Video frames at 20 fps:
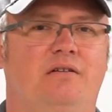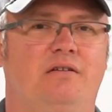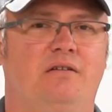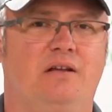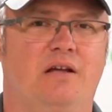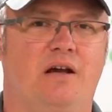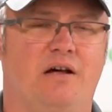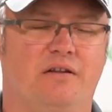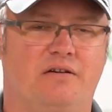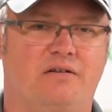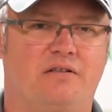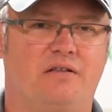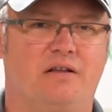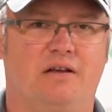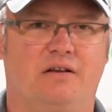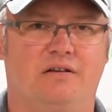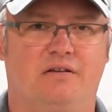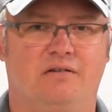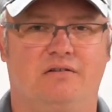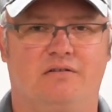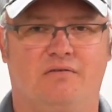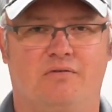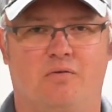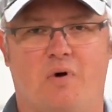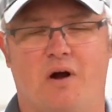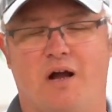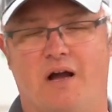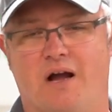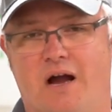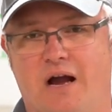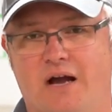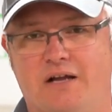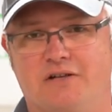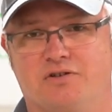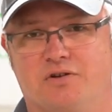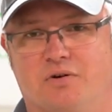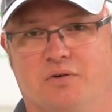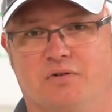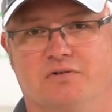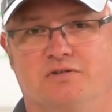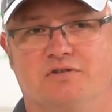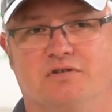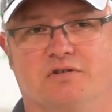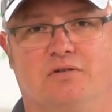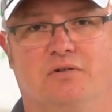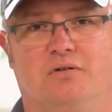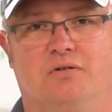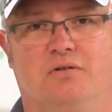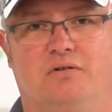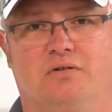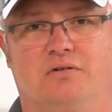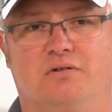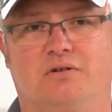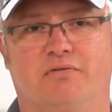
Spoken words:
The other thing why I chose to go